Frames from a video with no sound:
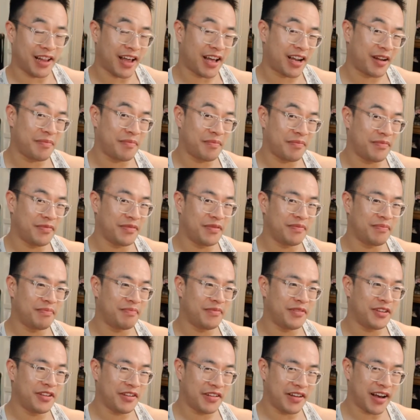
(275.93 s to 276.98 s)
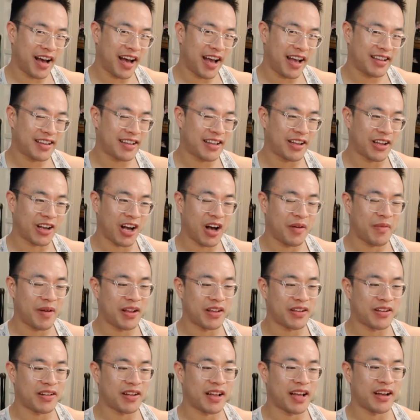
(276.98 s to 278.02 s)
a lot of you guys in the
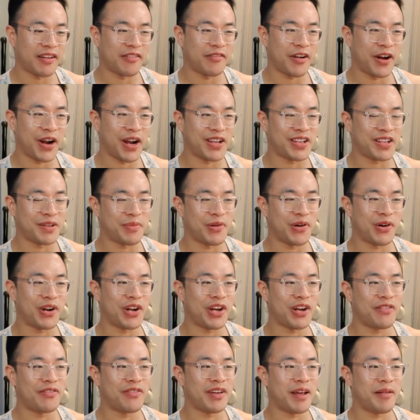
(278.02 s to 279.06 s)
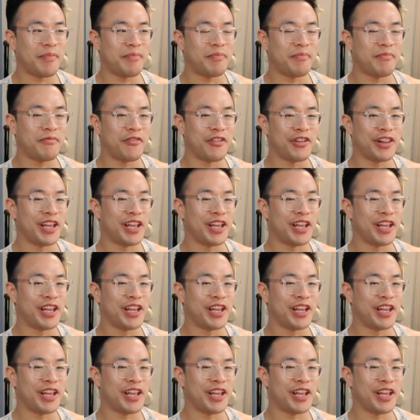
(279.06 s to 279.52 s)
comments are like very supportive and